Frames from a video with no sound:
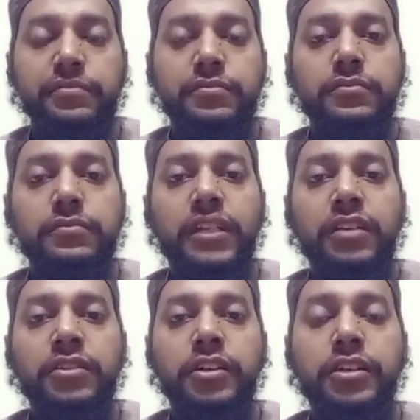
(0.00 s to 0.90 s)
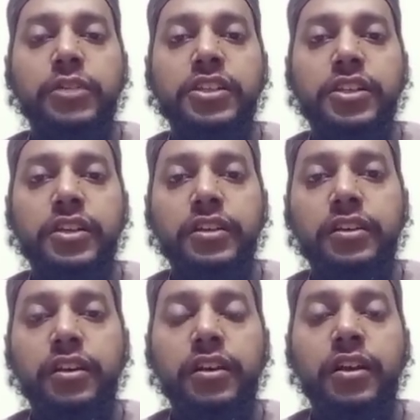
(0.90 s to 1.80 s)
30 minutes a day,
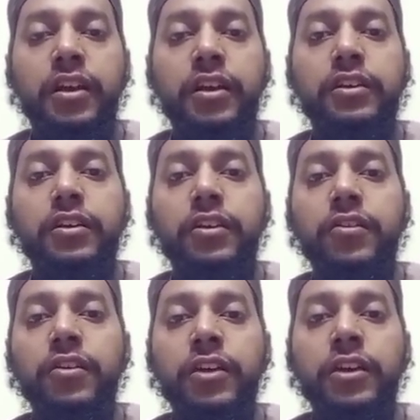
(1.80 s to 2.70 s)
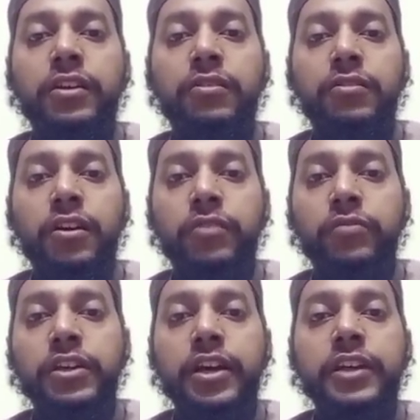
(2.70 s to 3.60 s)
and in a week I
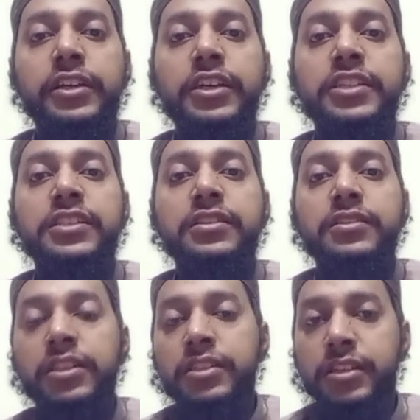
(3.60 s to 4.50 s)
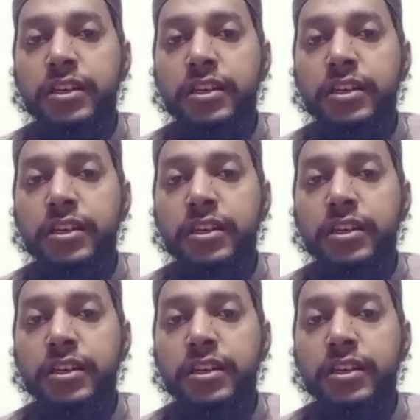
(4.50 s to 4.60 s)
take 6 days,